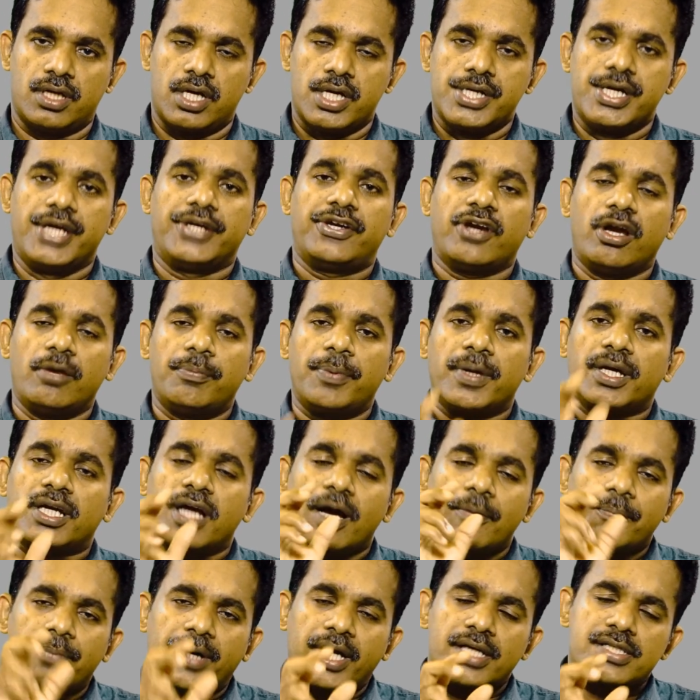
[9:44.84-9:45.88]
It will be
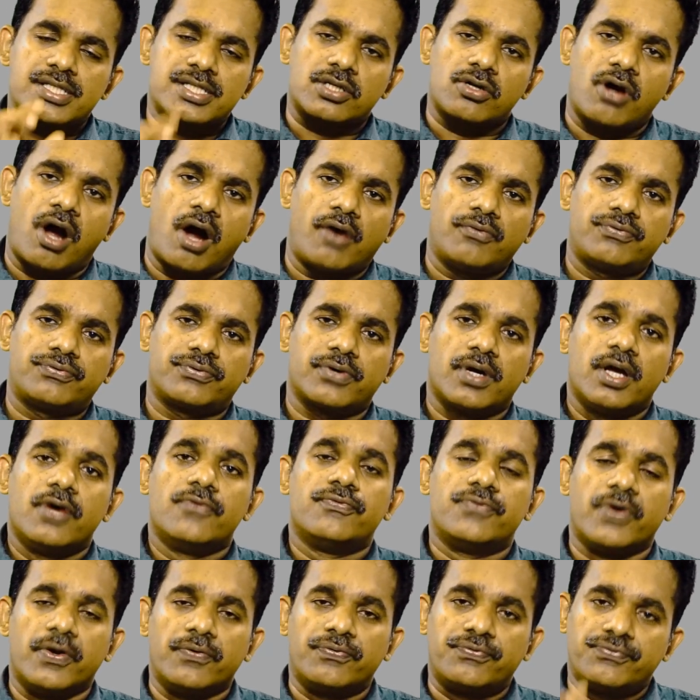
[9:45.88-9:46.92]
comprising of
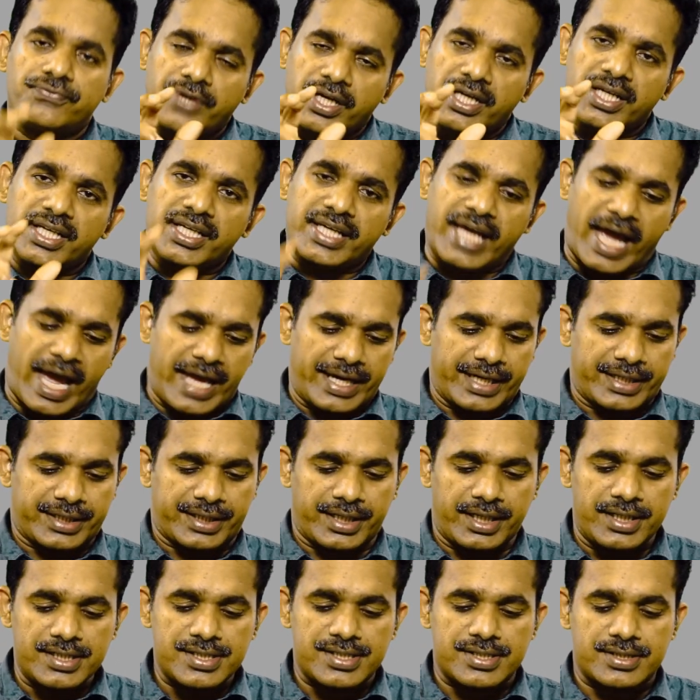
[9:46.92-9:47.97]
15
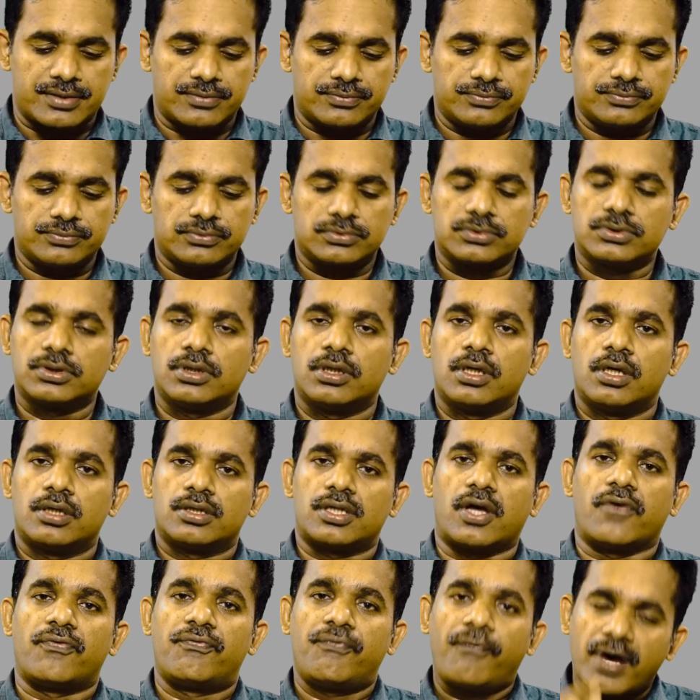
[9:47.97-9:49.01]
characters.
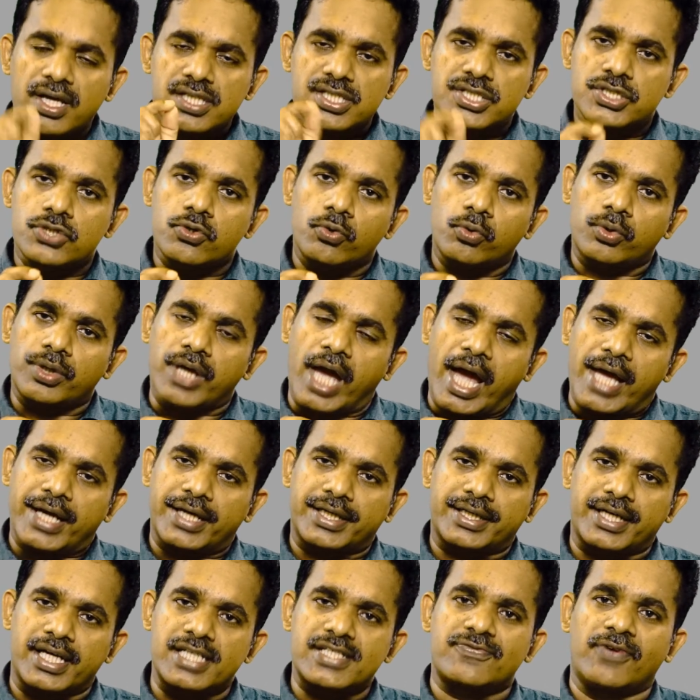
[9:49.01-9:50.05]
The first 2
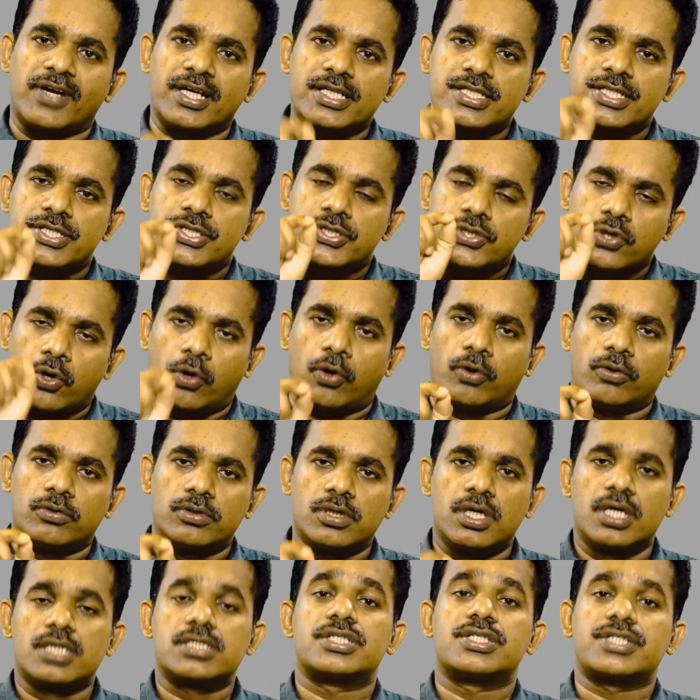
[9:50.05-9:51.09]
characters will
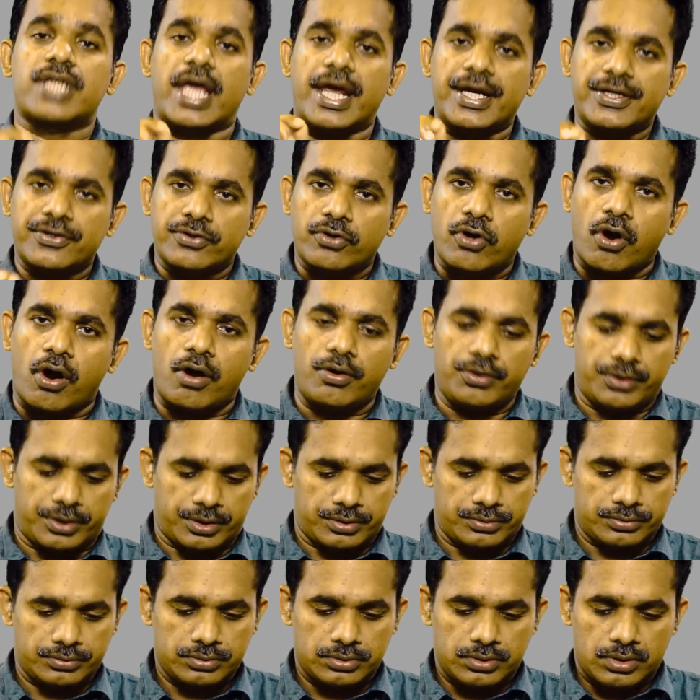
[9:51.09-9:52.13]
show state code.
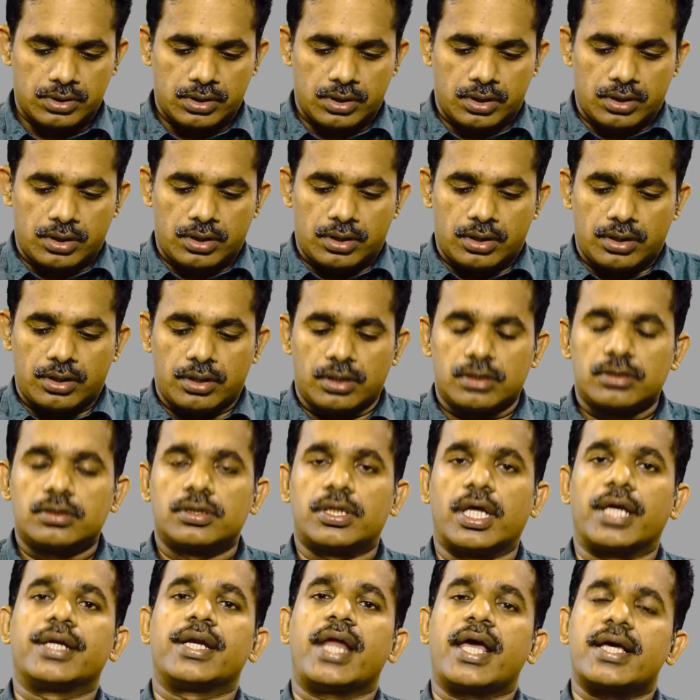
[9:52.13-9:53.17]

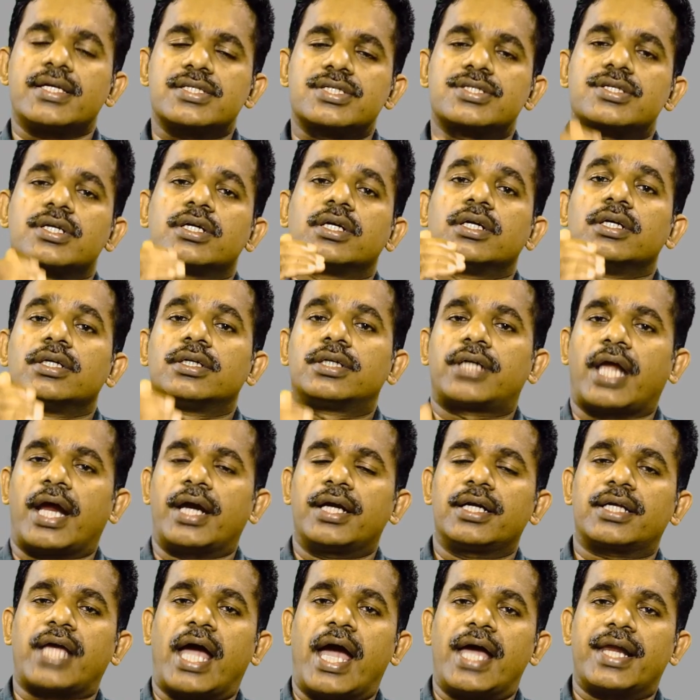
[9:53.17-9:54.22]
The next
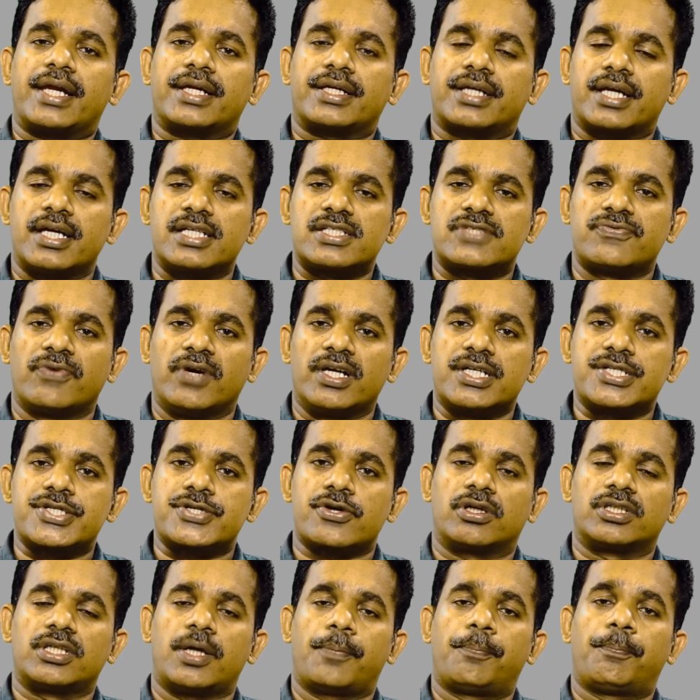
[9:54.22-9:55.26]
10 characters will
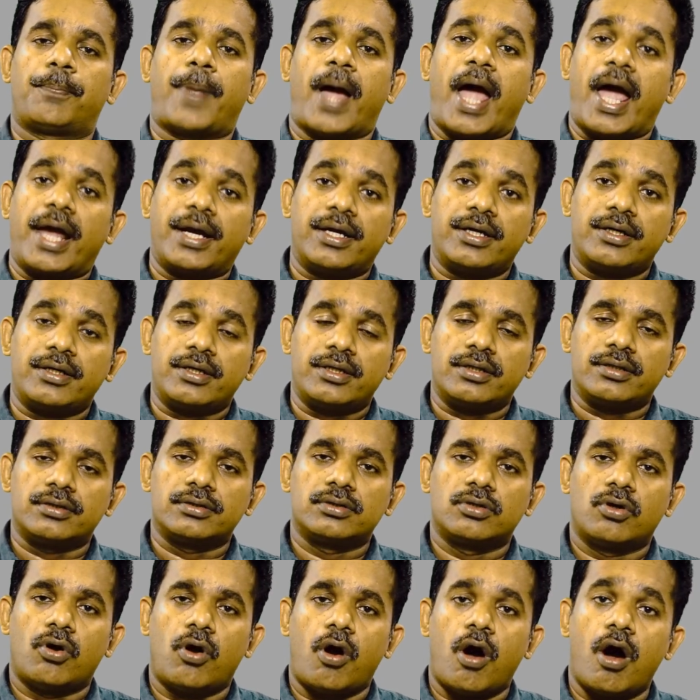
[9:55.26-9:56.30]
show the PAN
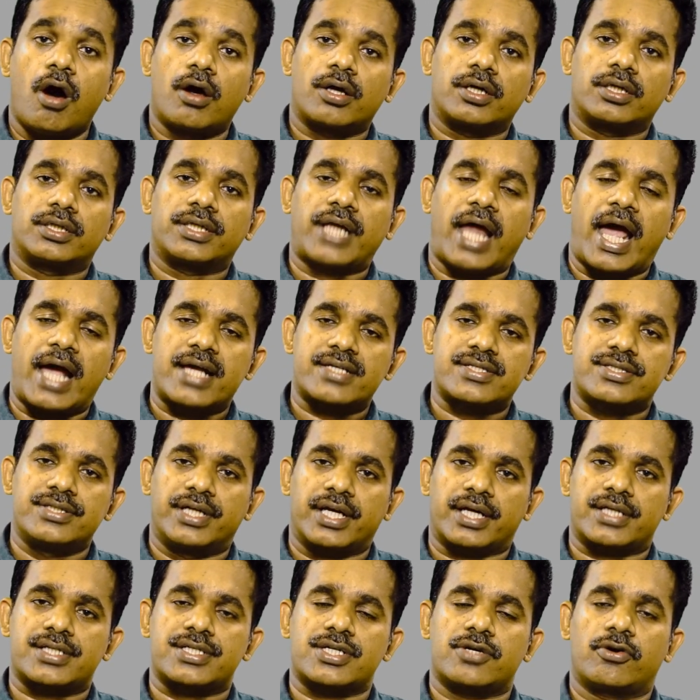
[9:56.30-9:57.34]
or tax
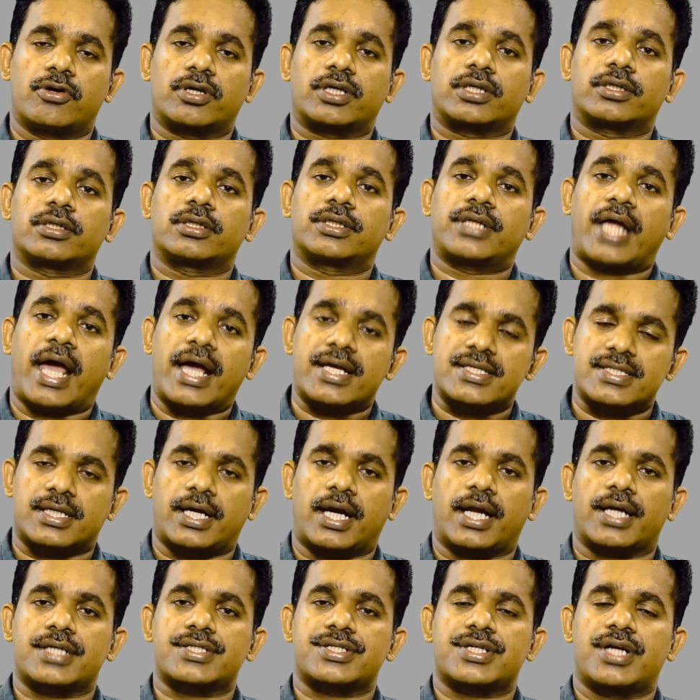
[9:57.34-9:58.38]
deduction or tax
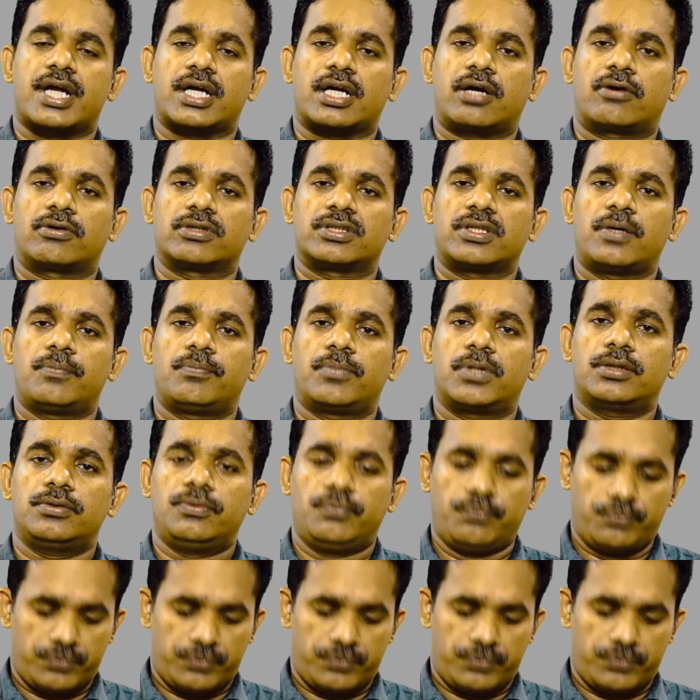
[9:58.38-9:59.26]
collection account number.